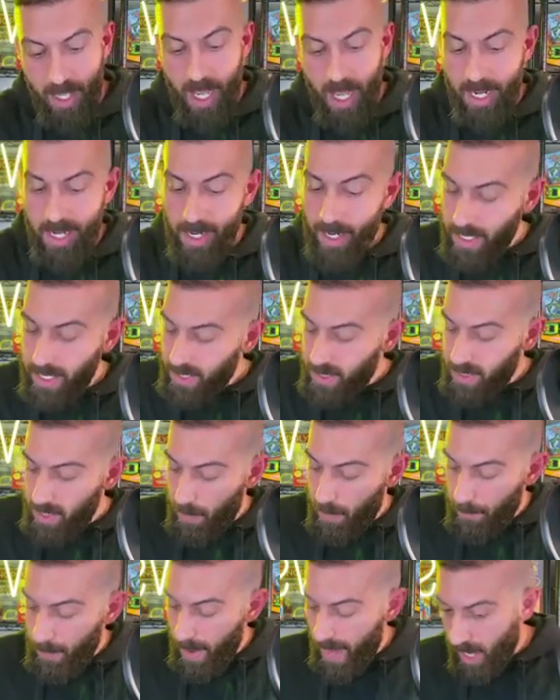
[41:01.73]
a nice
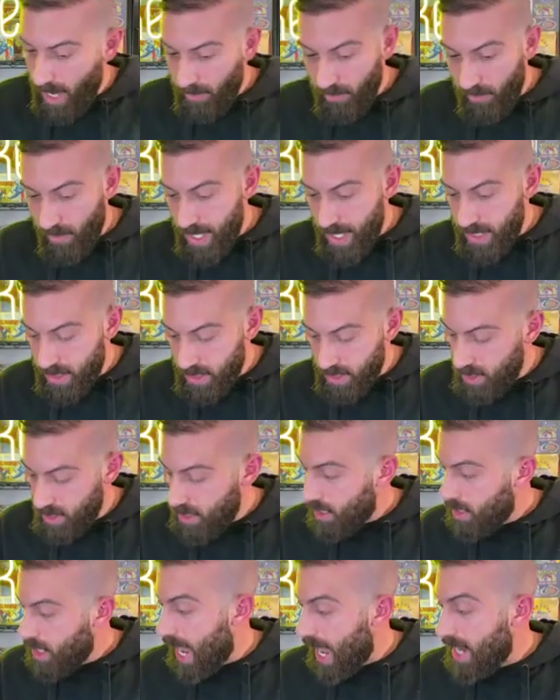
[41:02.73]
pack fresh
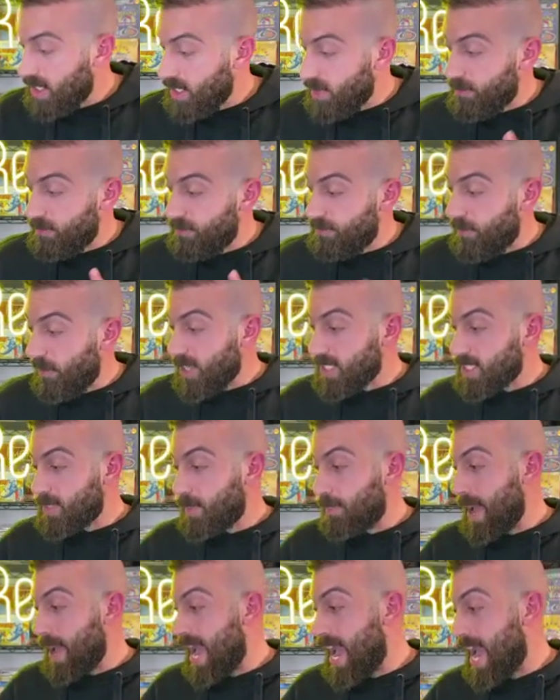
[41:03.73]
out of your
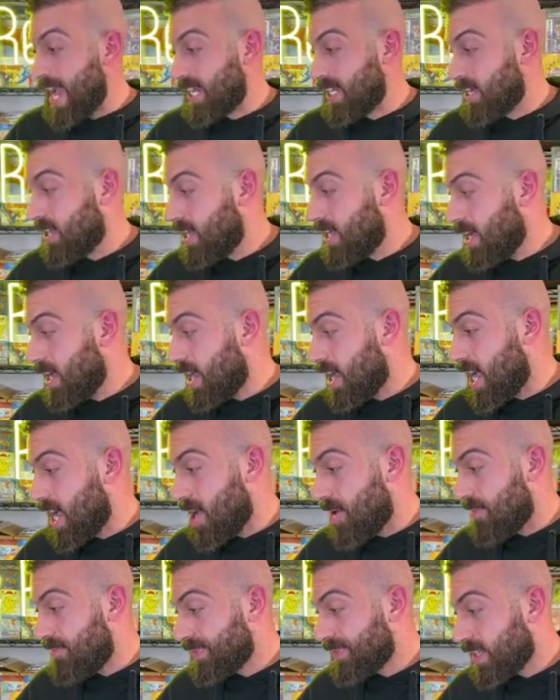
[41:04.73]
first pack
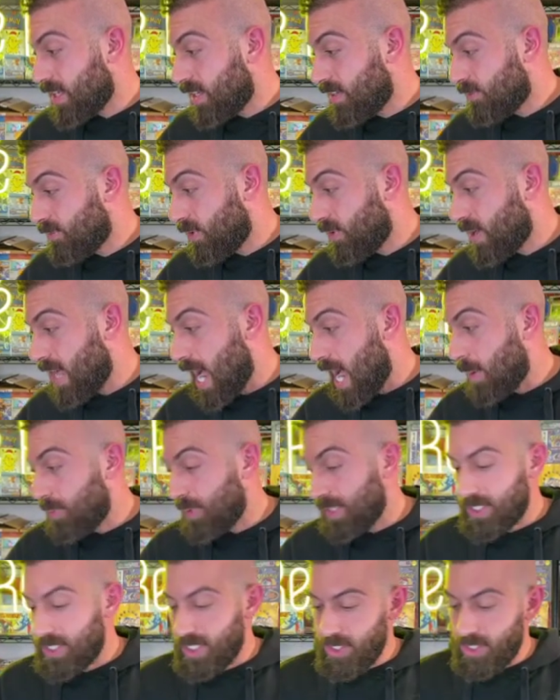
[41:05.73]
um, for
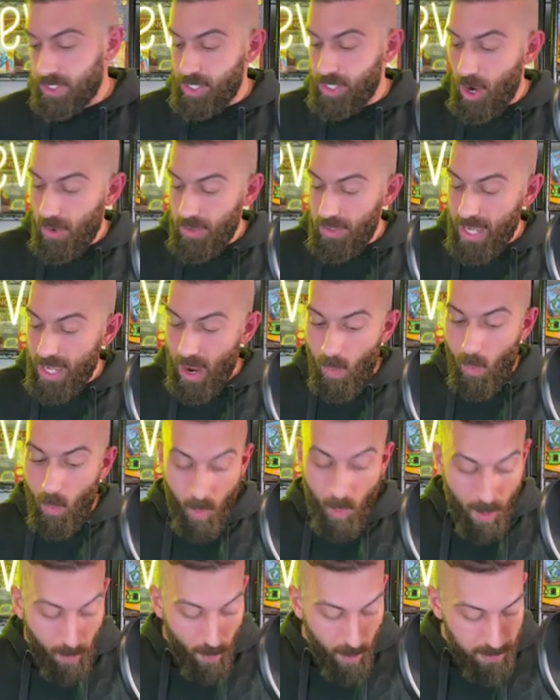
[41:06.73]
Albrecht. So you got
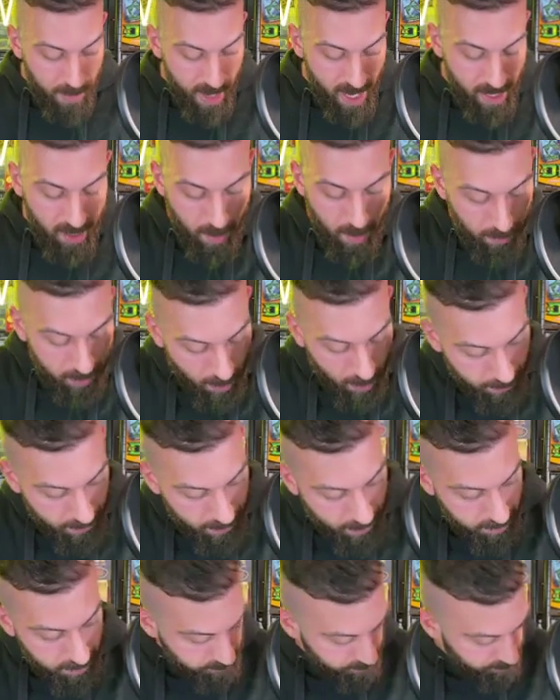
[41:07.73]
one more pack coming up
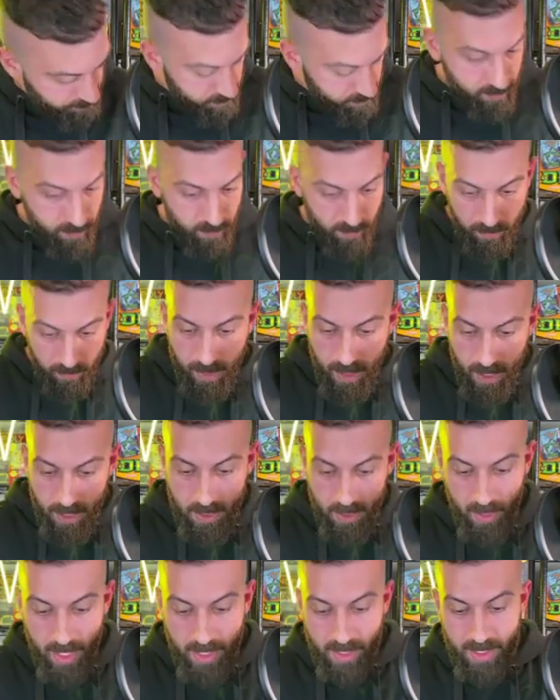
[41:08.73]
here.
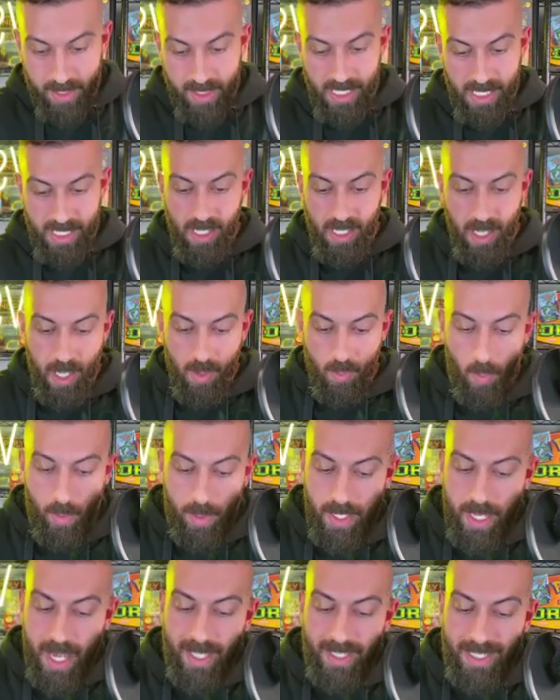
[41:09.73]
So let's see what
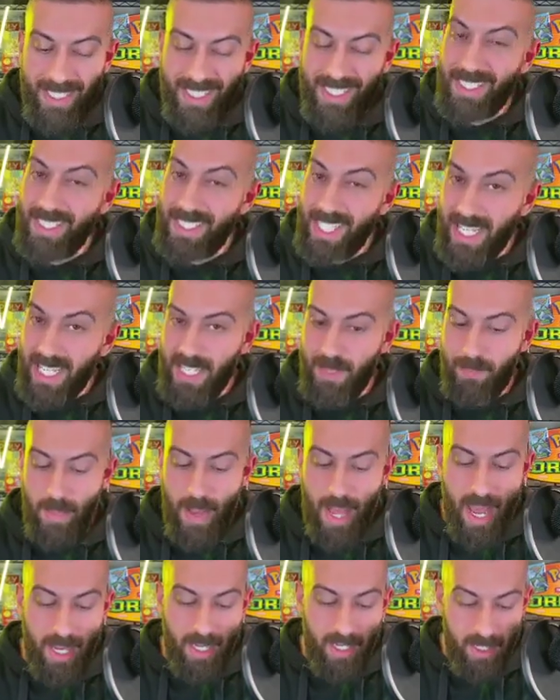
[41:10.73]
we got in this second
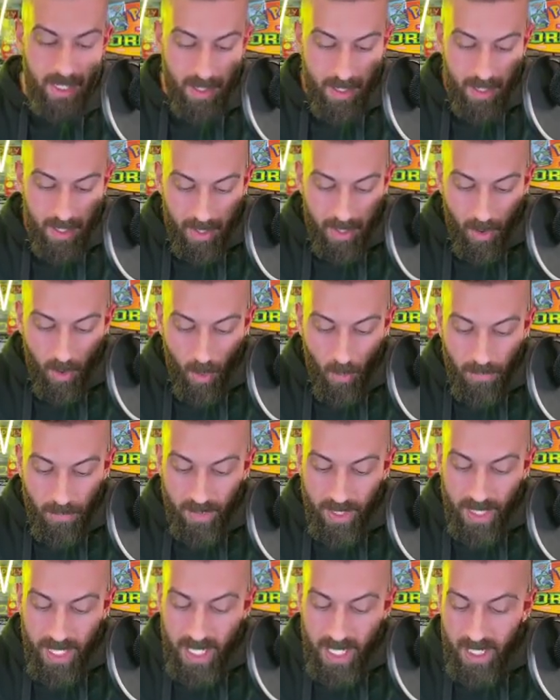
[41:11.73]
pack.
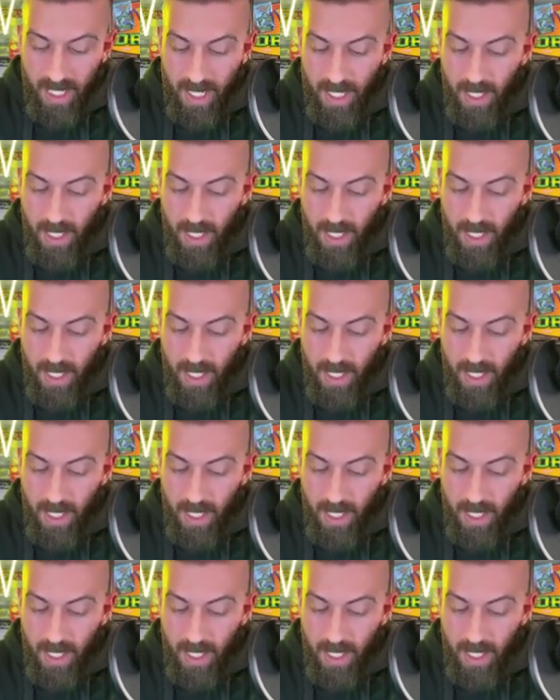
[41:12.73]
Hopefully,